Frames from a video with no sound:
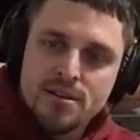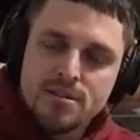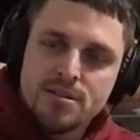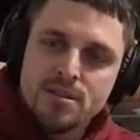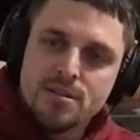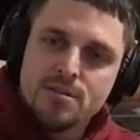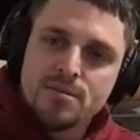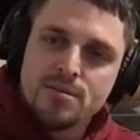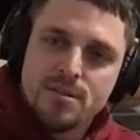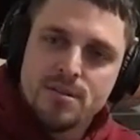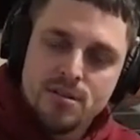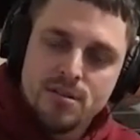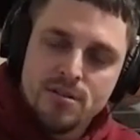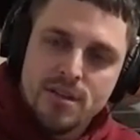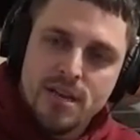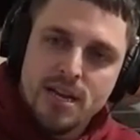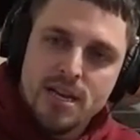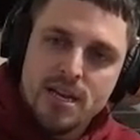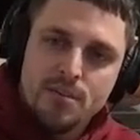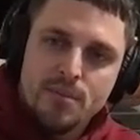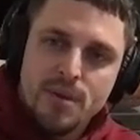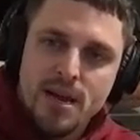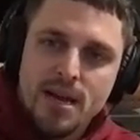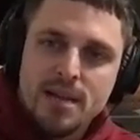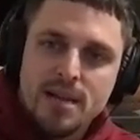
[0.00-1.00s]
So,
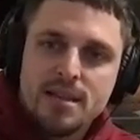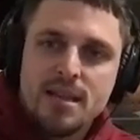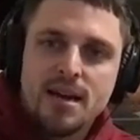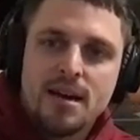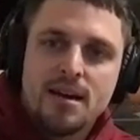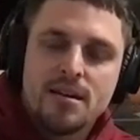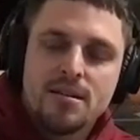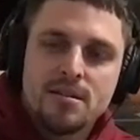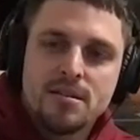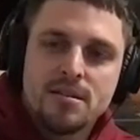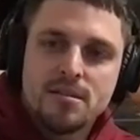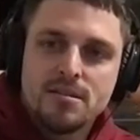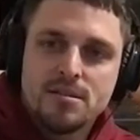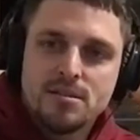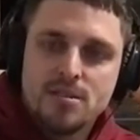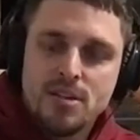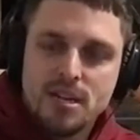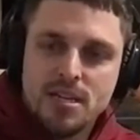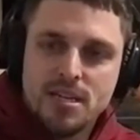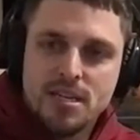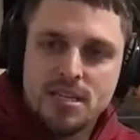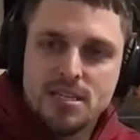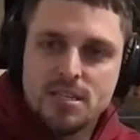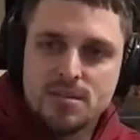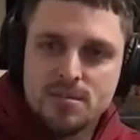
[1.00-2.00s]
Kenny backed out and tried
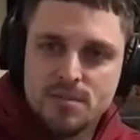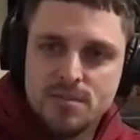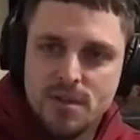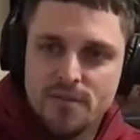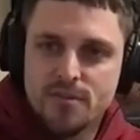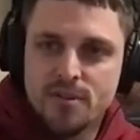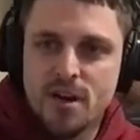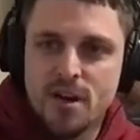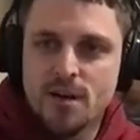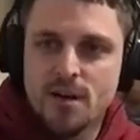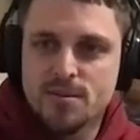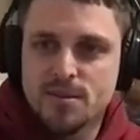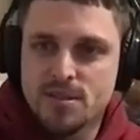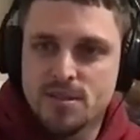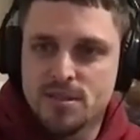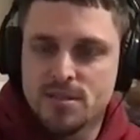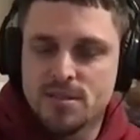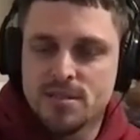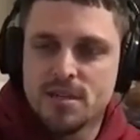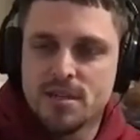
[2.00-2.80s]
to get some different options.